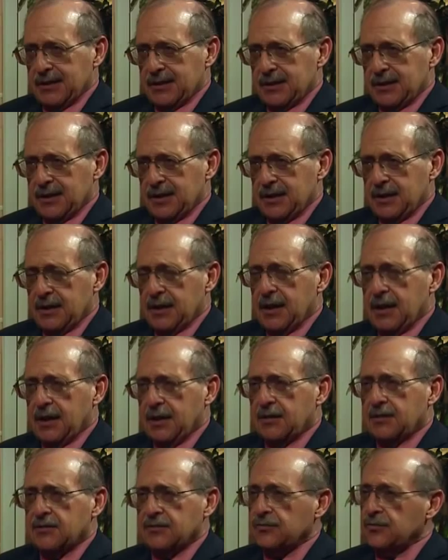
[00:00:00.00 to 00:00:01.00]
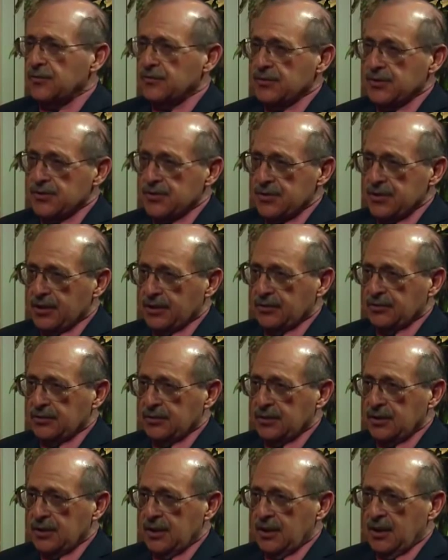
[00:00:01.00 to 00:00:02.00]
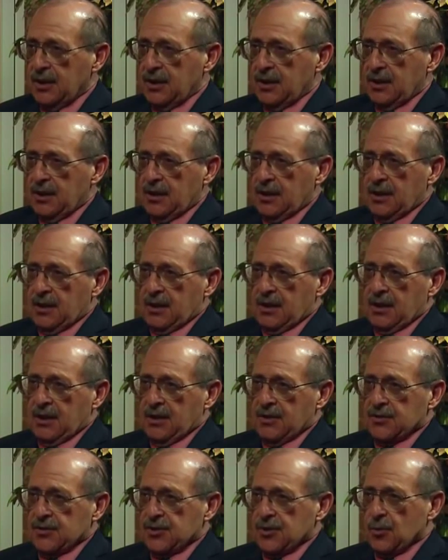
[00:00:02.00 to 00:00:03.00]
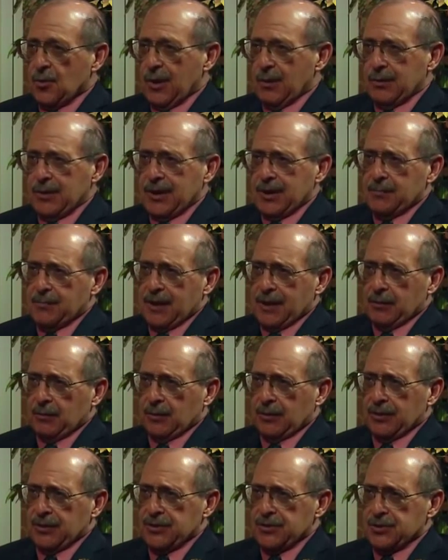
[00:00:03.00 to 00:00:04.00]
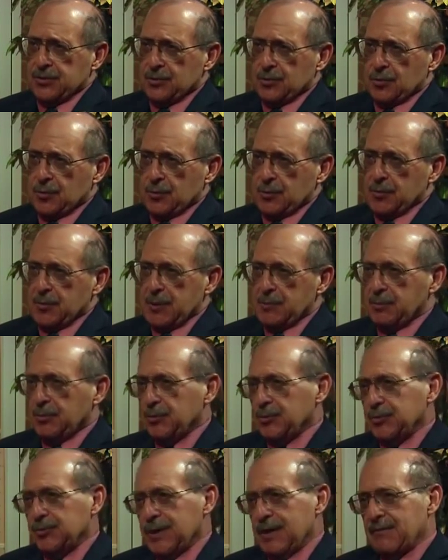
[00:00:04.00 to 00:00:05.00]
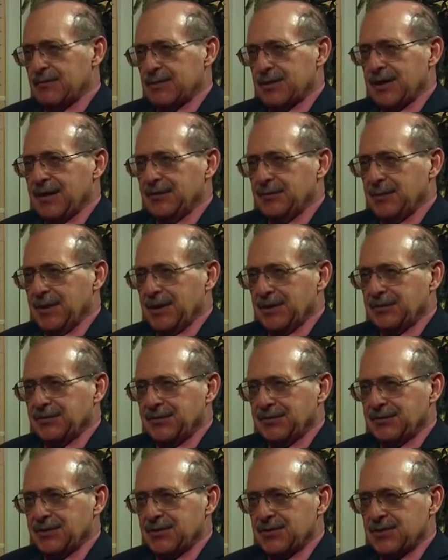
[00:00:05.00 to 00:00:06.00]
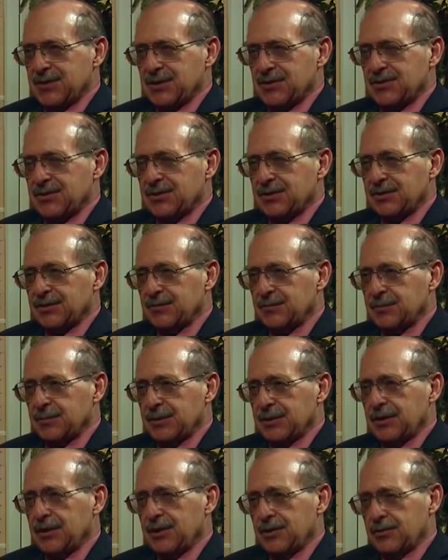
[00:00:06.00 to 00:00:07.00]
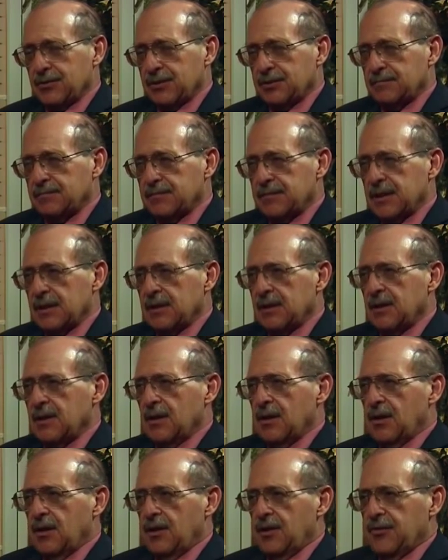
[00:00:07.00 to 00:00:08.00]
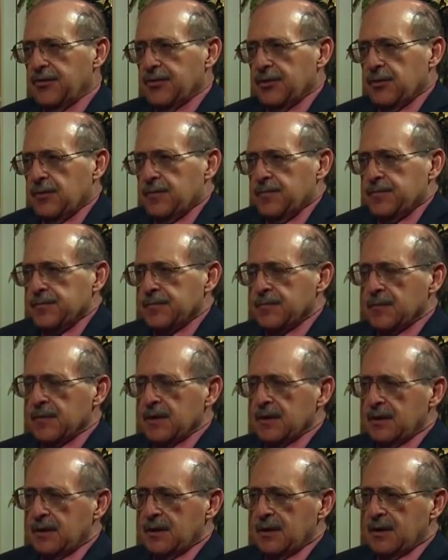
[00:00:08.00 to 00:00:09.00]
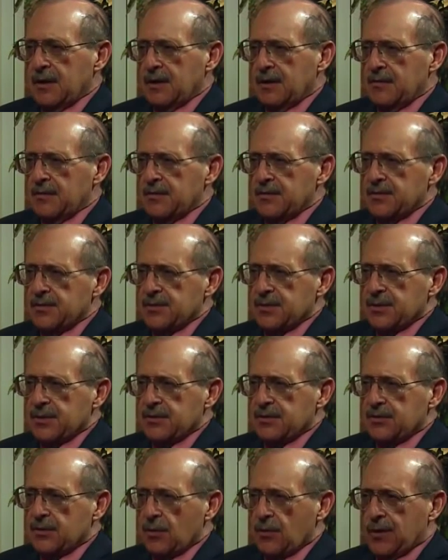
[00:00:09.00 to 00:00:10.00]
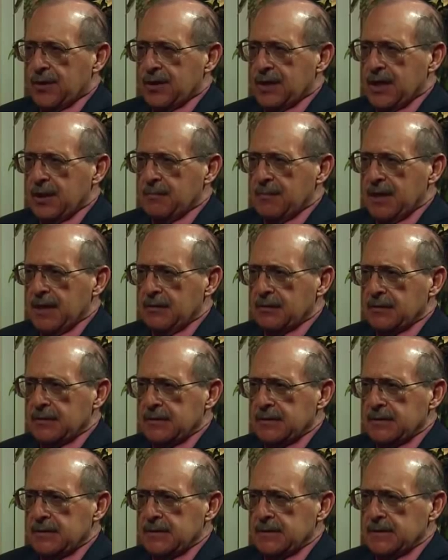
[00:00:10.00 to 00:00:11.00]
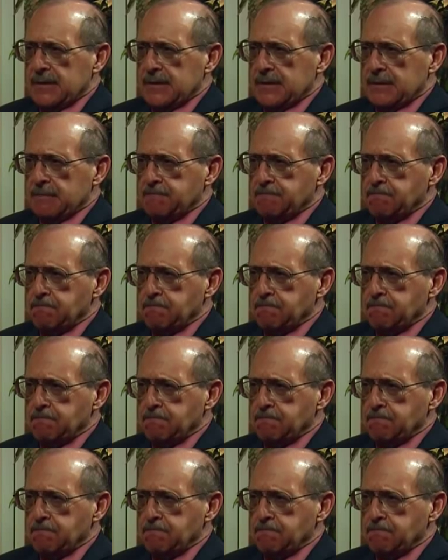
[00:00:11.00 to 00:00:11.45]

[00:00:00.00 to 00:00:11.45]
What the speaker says: in 1999, is 56. And so why would anybody want to listen to a group of people whose average lifespan is 56 to live to be 100? Also, this story came out in